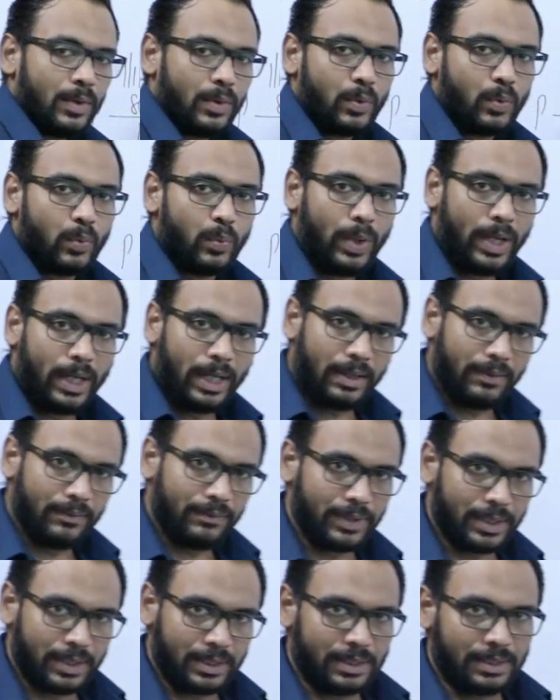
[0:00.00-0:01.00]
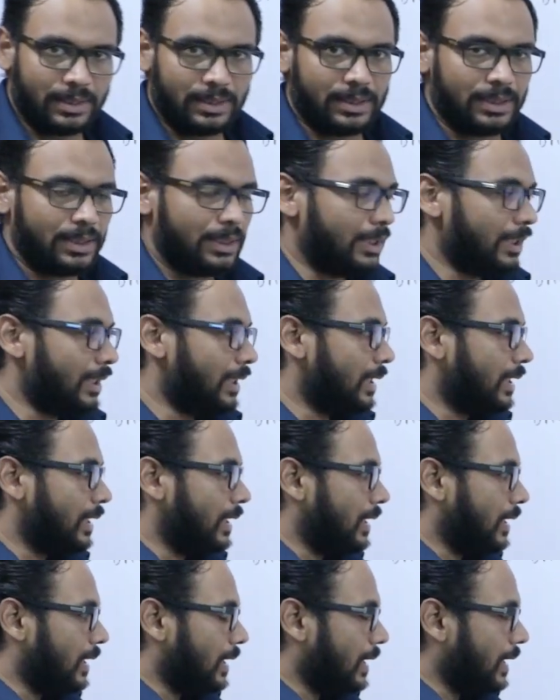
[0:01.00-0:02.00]
Whenever
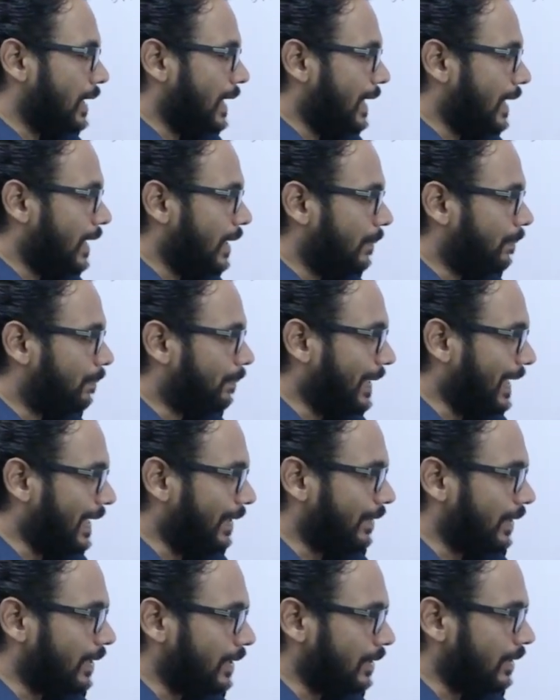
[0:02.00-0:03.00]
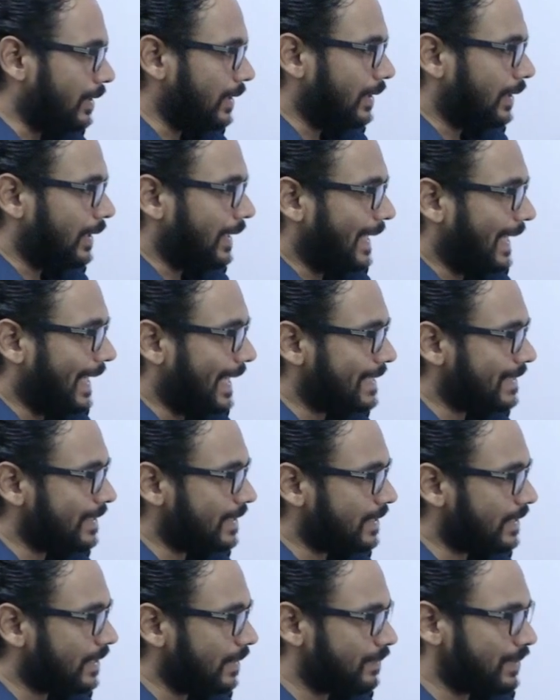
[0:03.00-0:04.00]
a parent has a
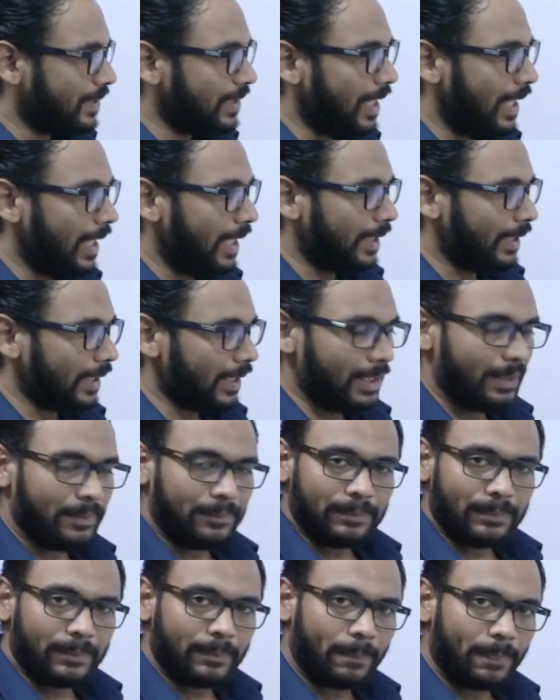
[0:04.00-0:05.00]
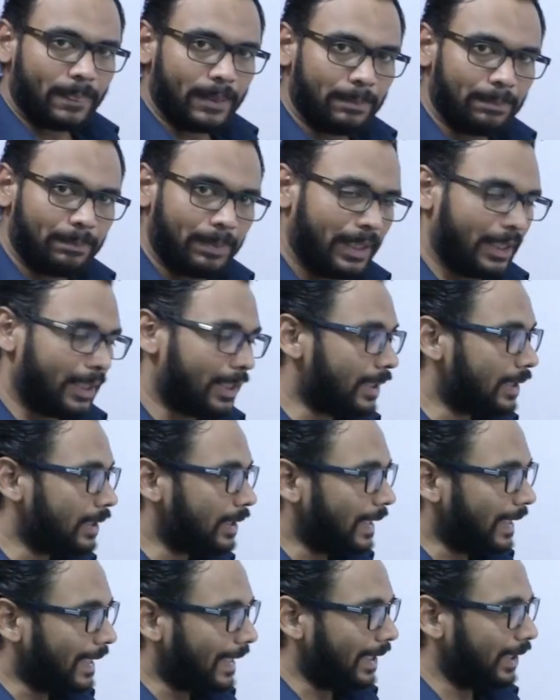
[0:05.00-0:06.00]
subsidiary, the parent
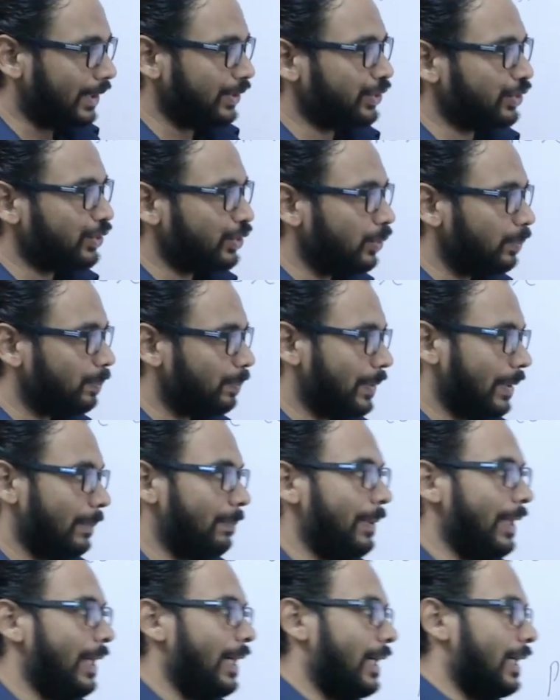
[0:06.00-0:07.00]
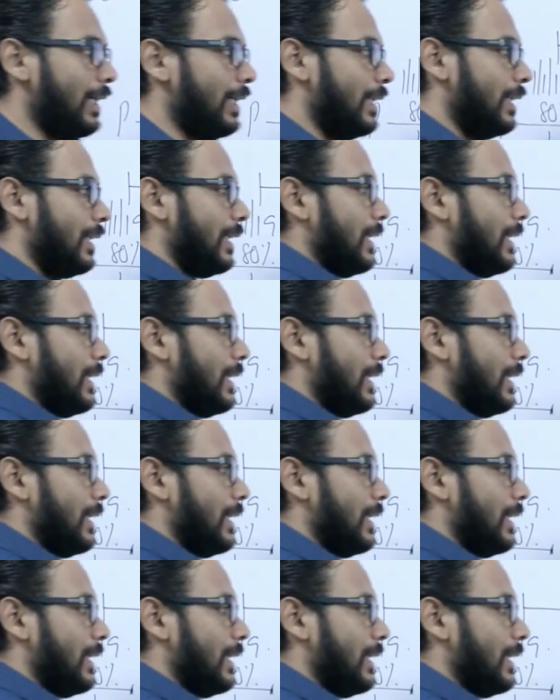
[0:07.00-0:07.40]
has to prepare